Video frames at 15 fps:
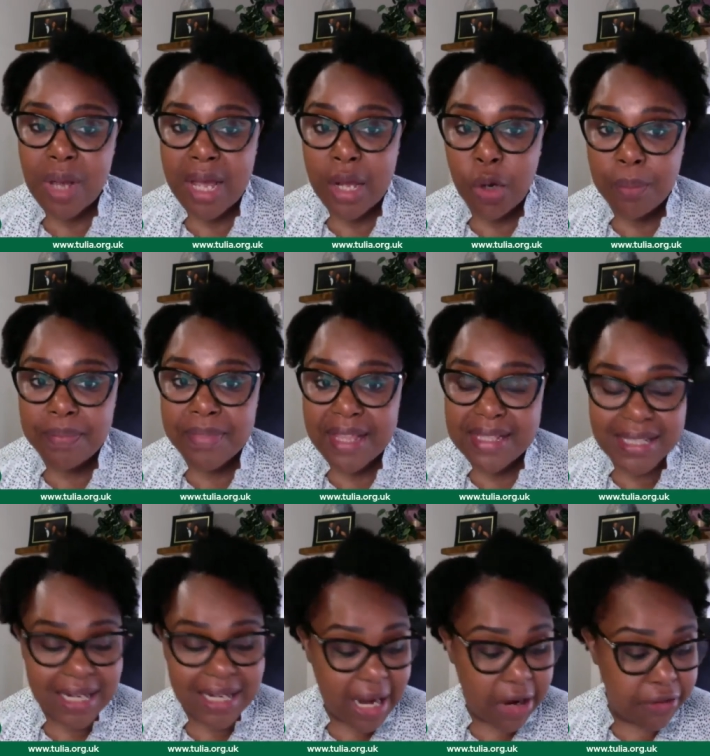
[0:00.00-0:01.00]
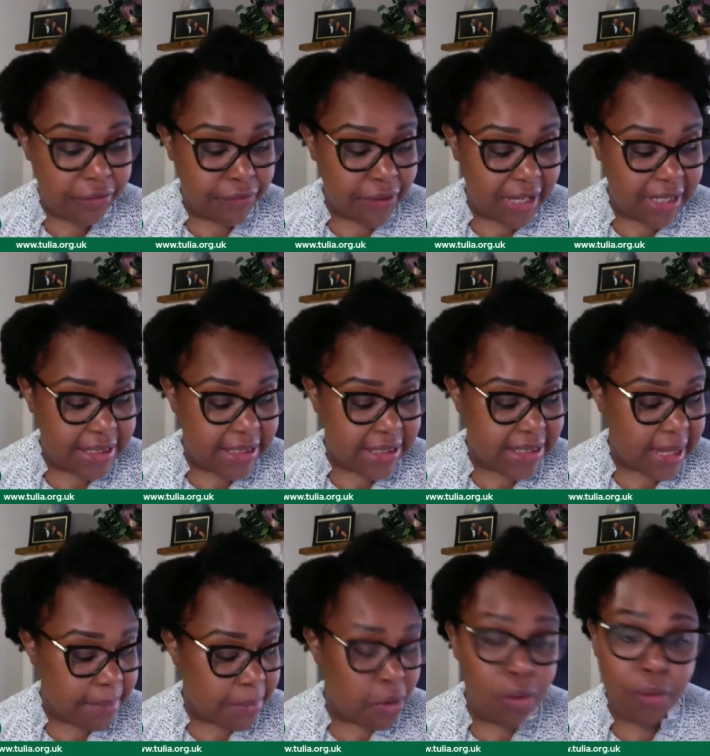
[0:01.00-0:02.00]
I hope that's clarified
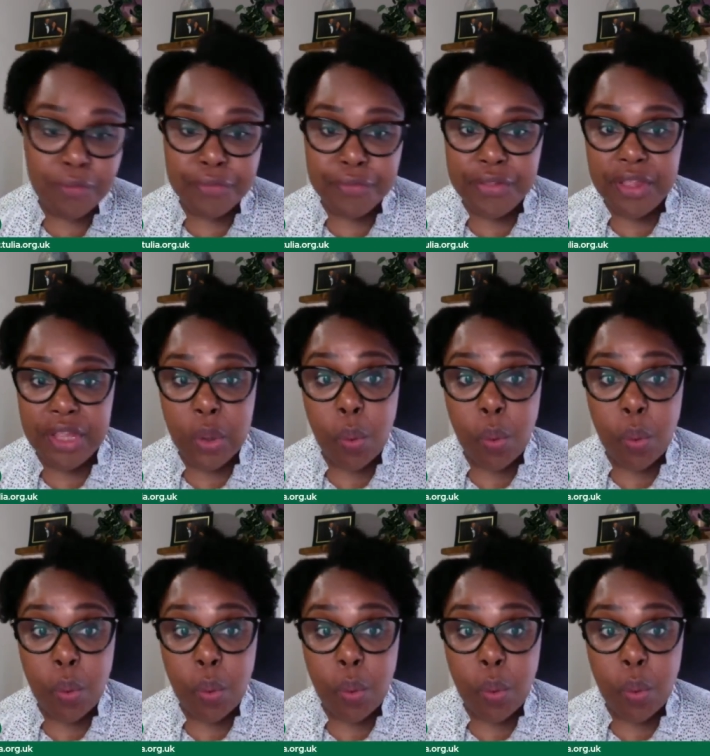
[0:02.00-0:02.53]
some of the